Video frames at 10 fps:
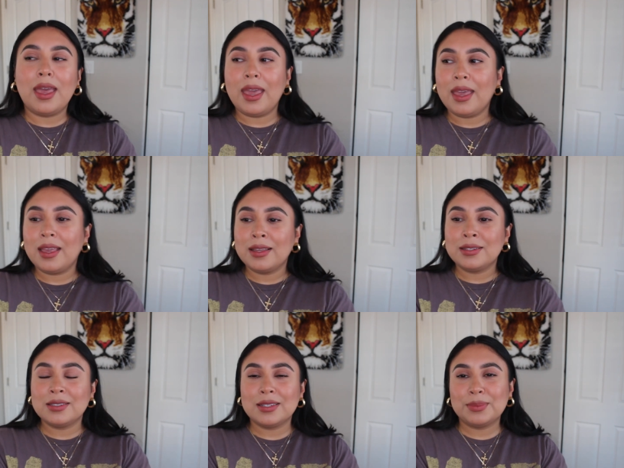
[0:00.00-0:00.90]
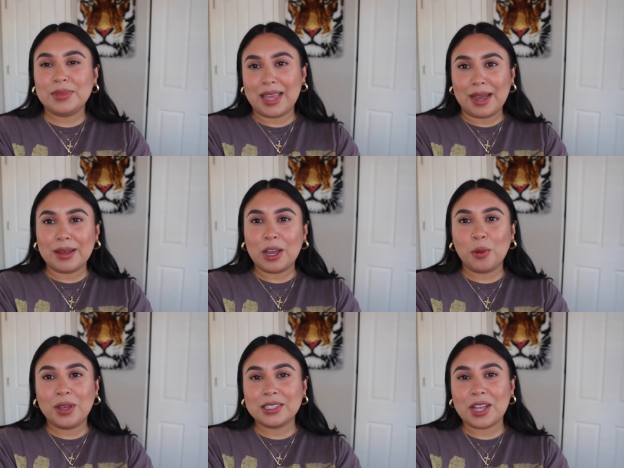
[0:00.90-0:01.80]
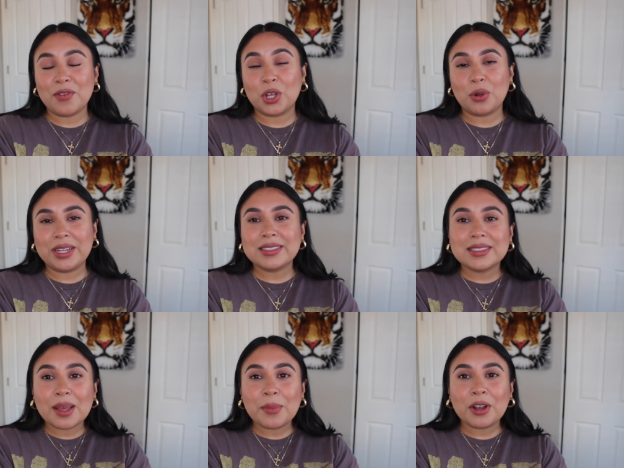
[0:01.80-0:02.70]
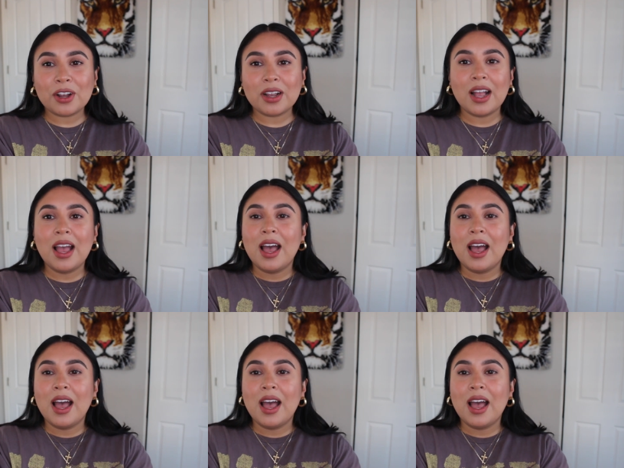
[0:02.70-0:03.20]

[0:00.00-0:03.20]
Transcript: And yeah, I hope you guys are having a great summer.